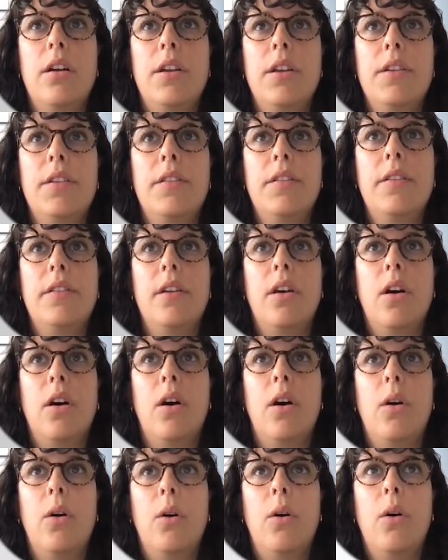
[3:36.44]

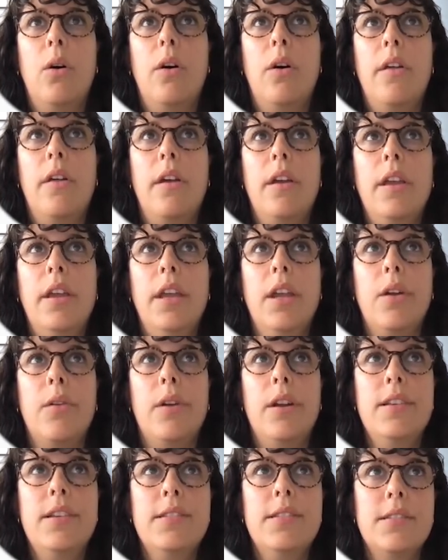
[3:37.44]
So here
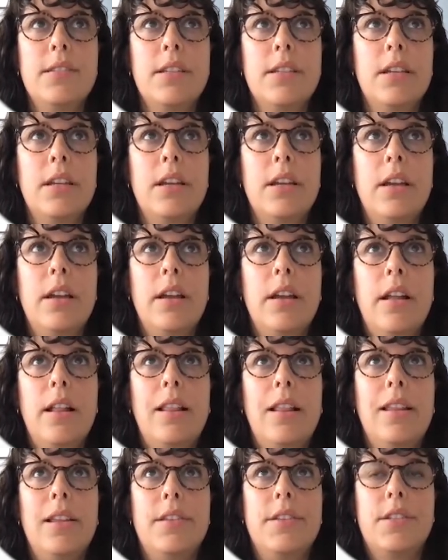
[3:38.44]
it is.
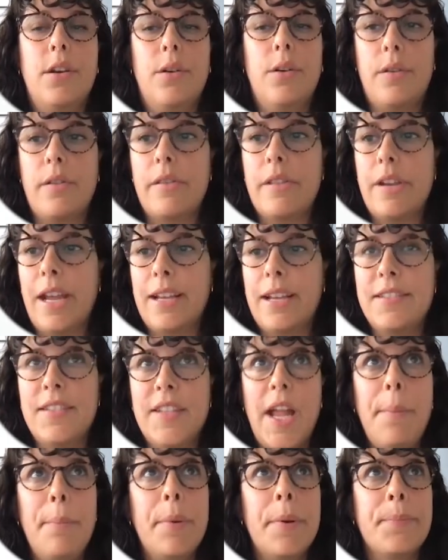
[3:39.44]
Let's go to the next
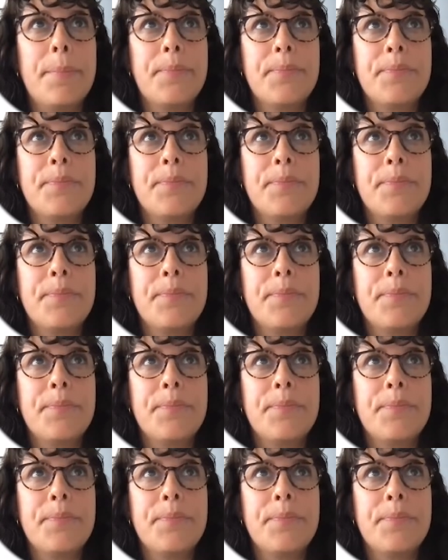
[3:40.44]
step.